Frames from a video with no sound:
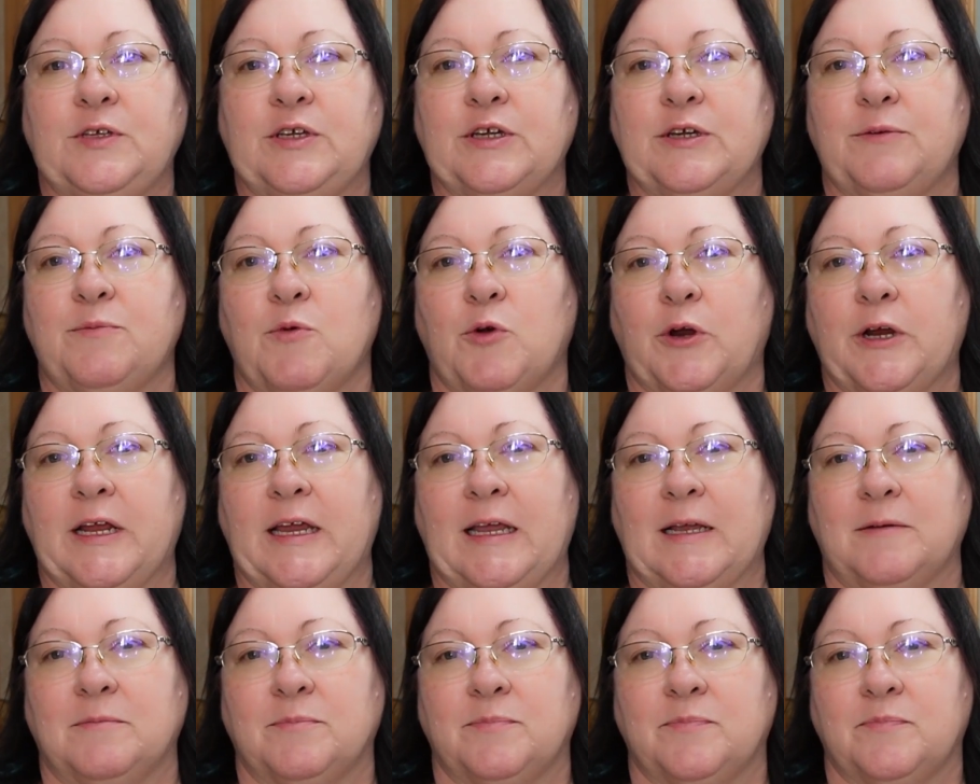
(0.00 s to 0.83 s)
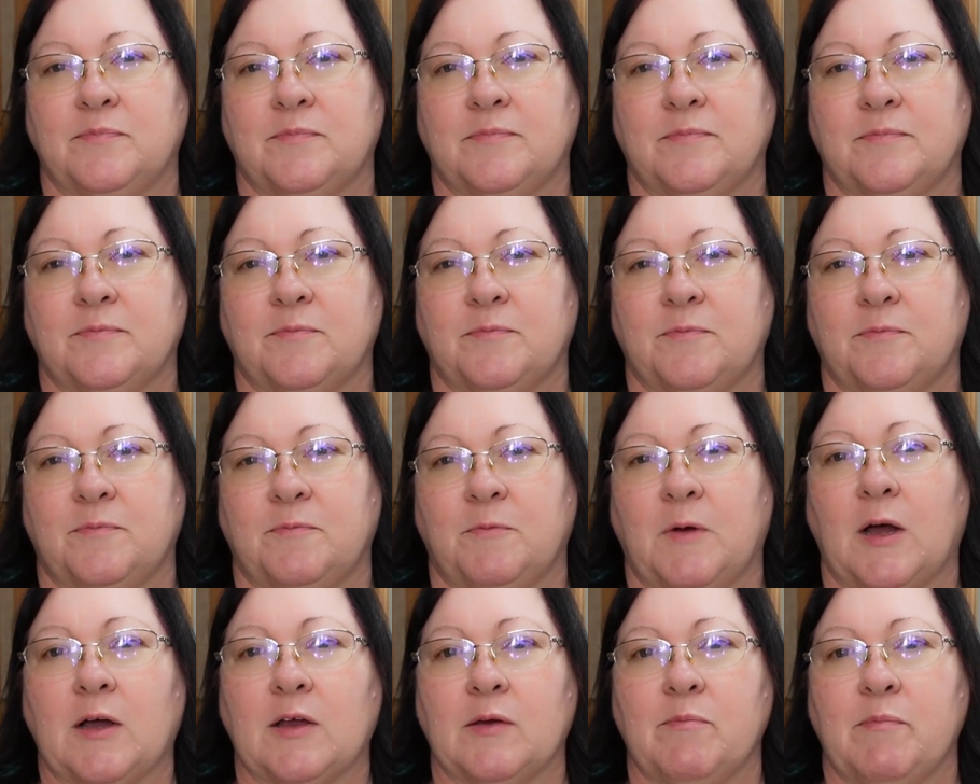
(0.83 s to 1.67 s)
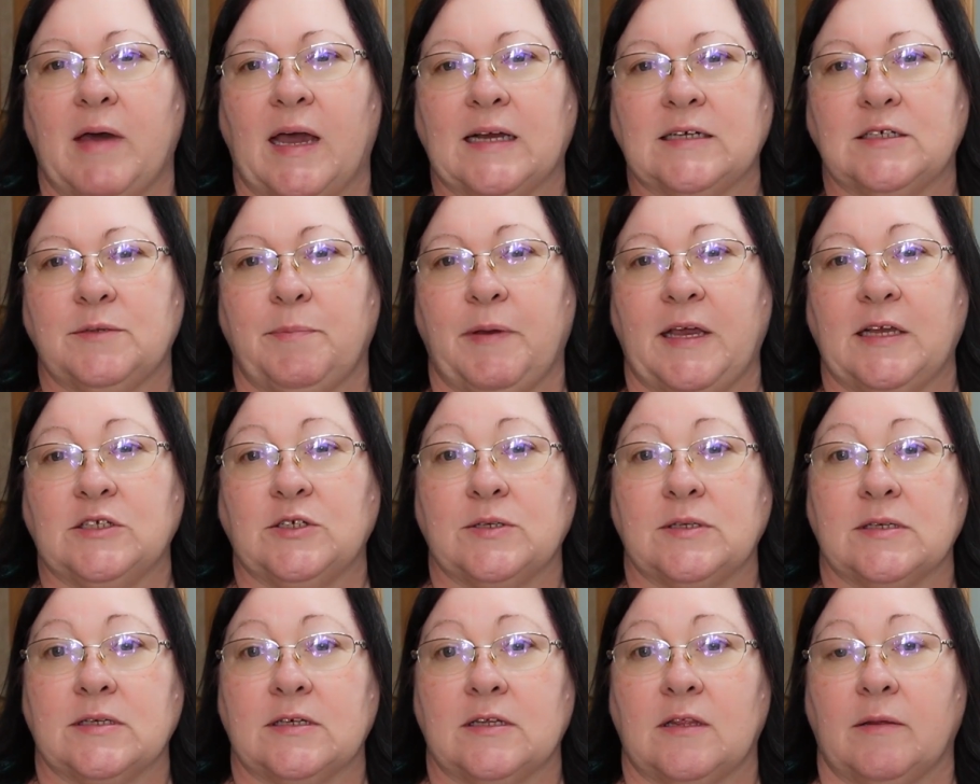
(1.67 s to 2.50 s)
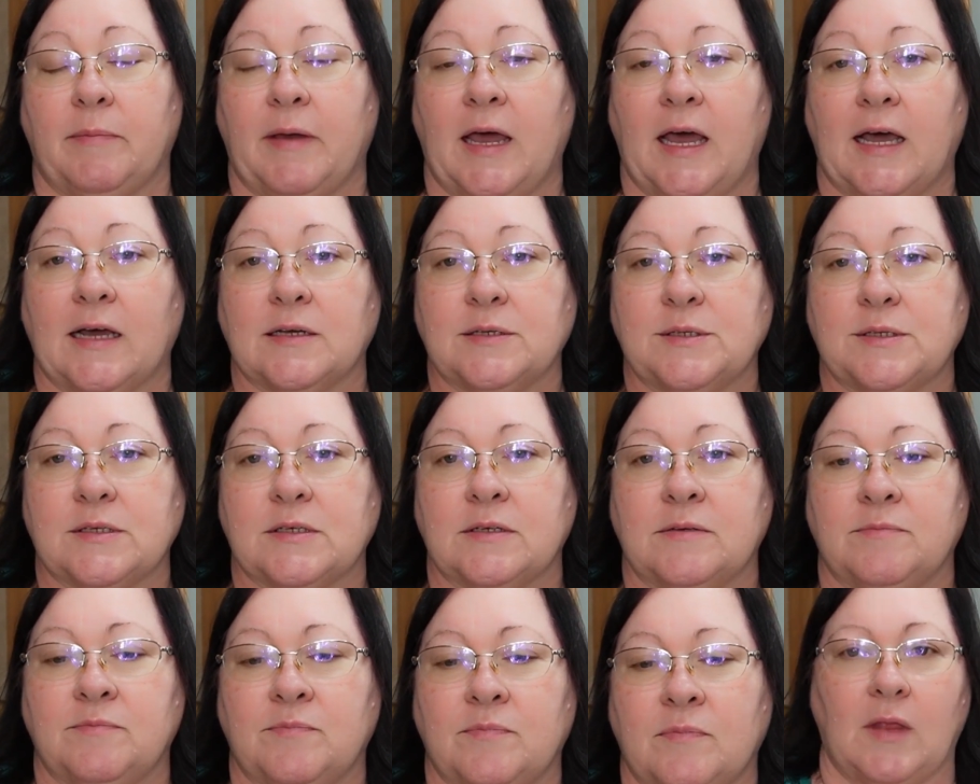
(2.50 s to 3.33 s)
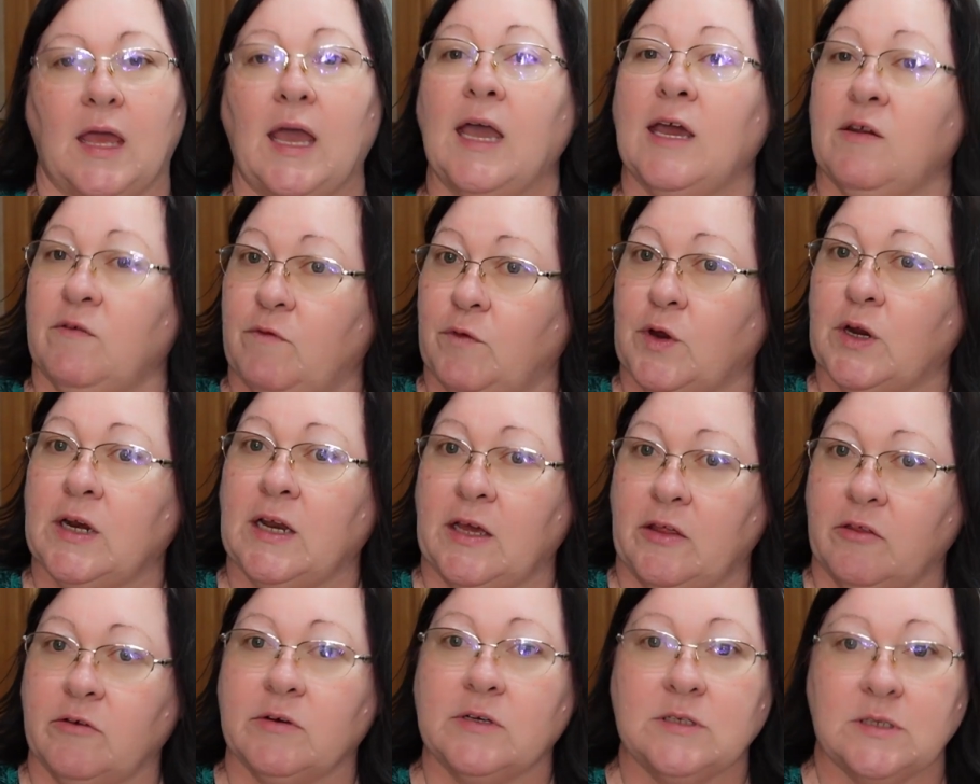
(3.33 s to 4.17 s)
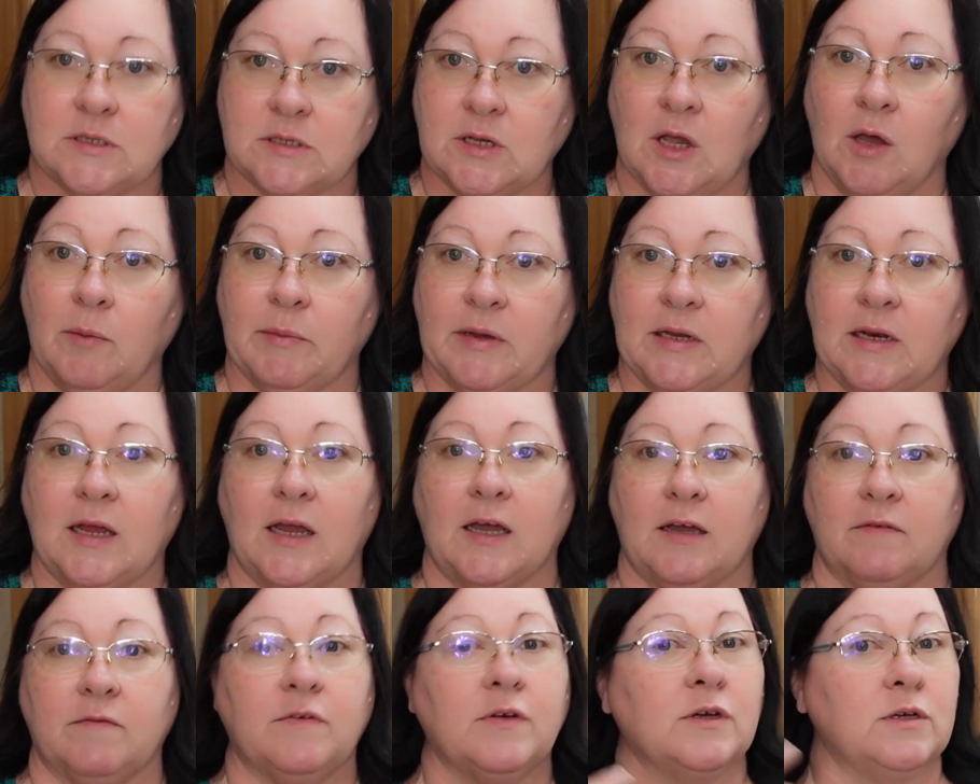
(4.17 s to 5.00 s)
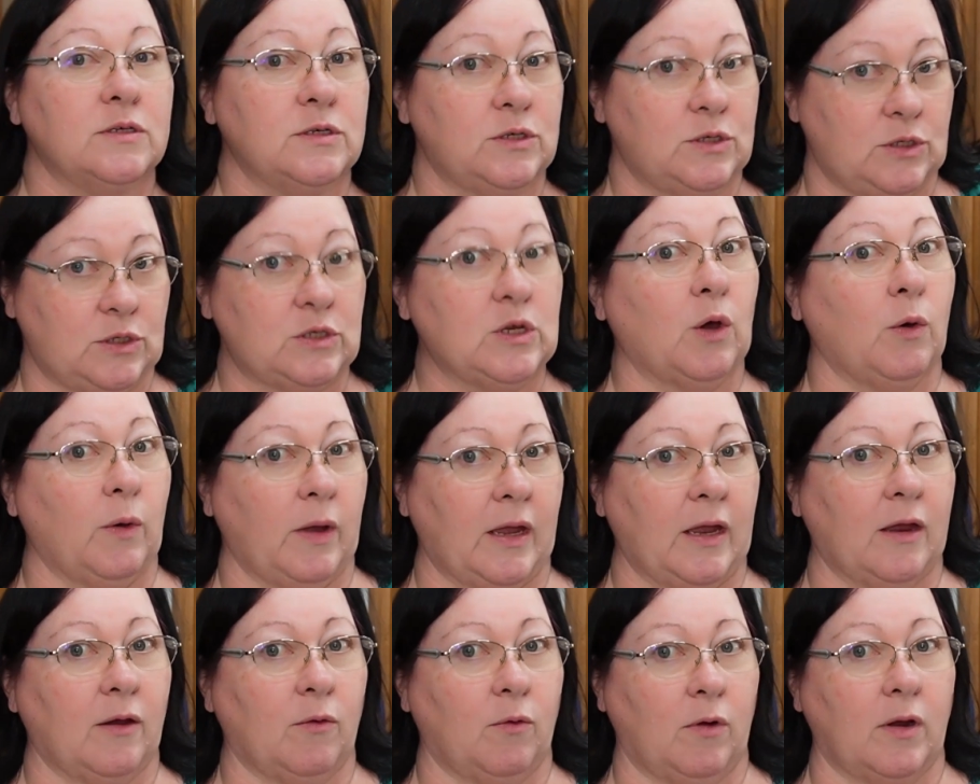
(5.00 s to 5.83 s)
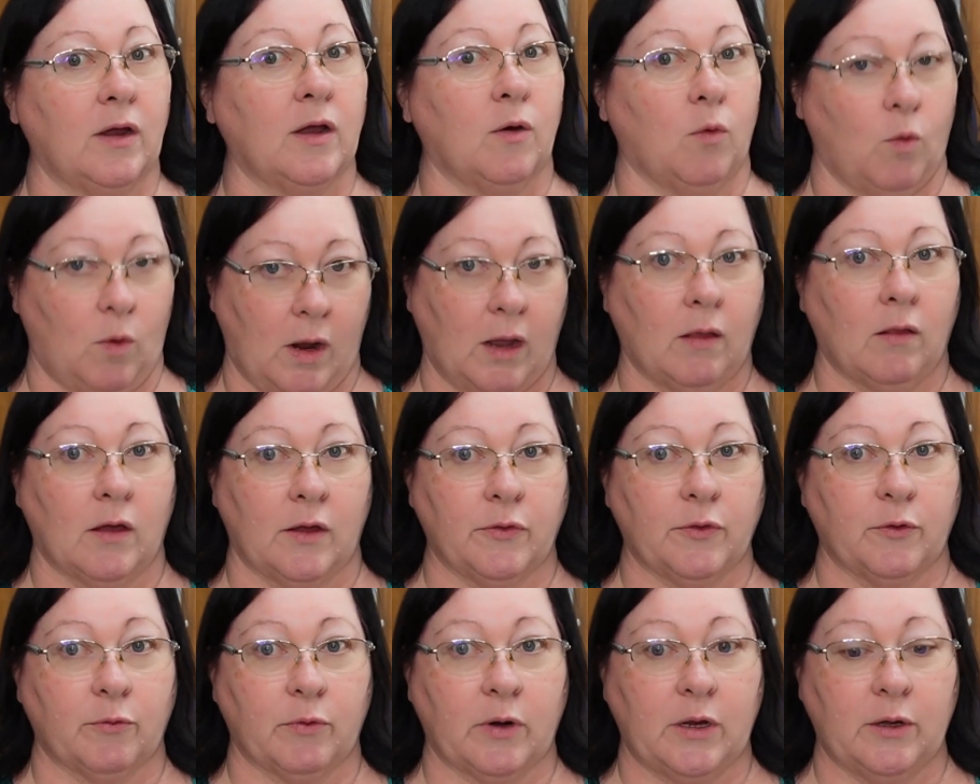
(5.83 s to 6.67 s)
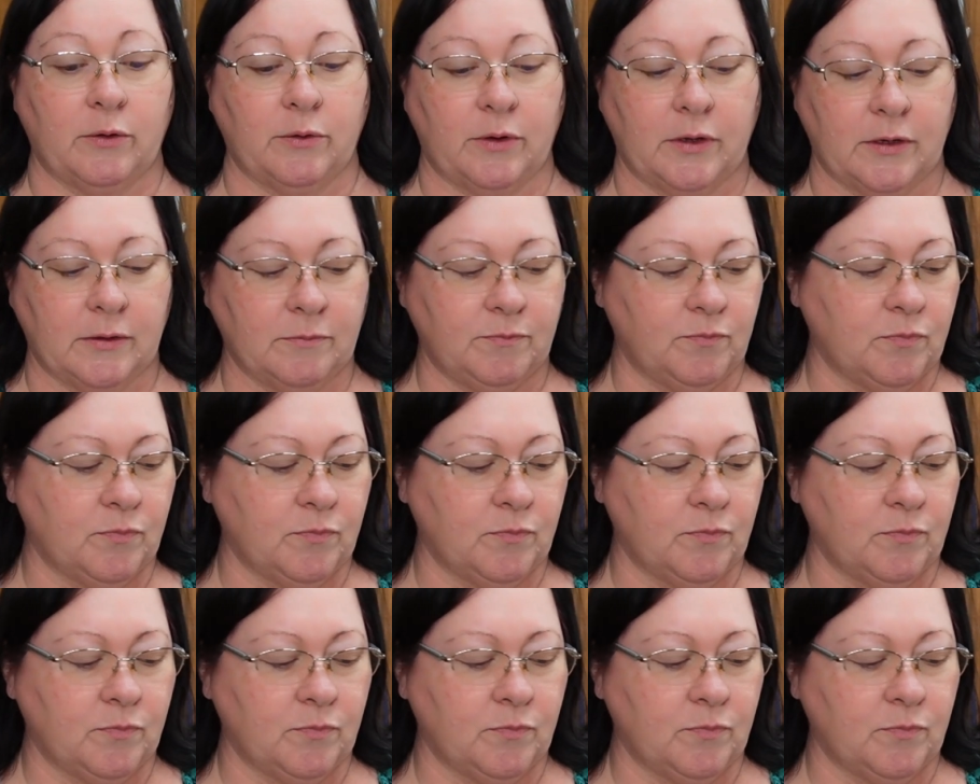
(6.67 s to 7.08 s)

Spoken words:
Good morning. Welcome back to Pages into the Past, and for another installment of Sewing While on the Road.